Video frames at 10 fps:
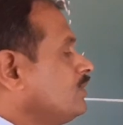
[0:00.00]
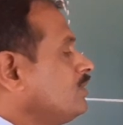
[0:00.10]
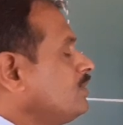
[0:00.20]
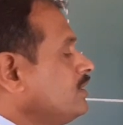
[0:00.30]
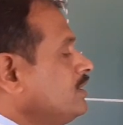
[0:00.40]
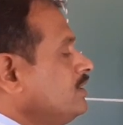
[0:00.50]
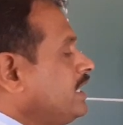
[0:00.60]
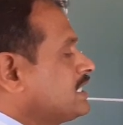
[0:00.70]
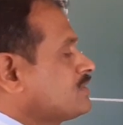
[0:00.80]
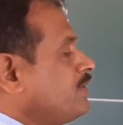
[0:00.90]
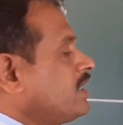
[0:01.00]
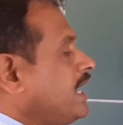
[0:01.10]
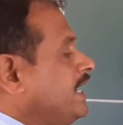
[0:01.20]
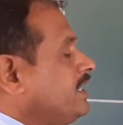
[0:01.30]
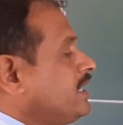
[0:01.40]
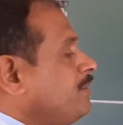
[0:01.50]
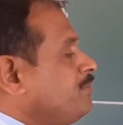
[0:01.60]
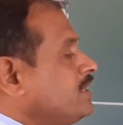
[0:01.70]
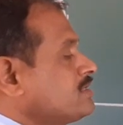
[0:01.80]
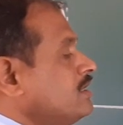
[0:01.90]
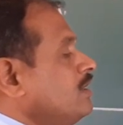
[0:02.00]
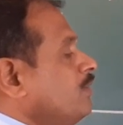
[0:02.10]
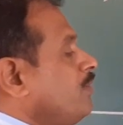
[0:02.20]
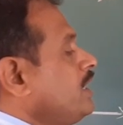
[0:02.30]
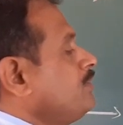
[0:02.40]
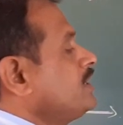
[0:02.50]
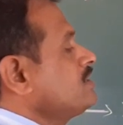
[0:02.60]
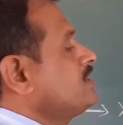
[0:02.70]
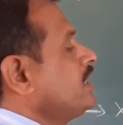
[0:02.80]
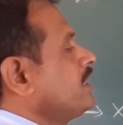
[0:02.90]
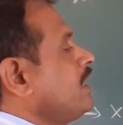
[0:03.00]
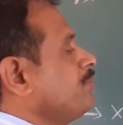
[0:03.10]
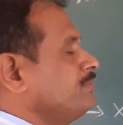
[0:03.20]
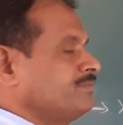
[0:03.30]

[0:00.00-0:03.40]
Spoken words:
to x1 I cap plus y1 j cap.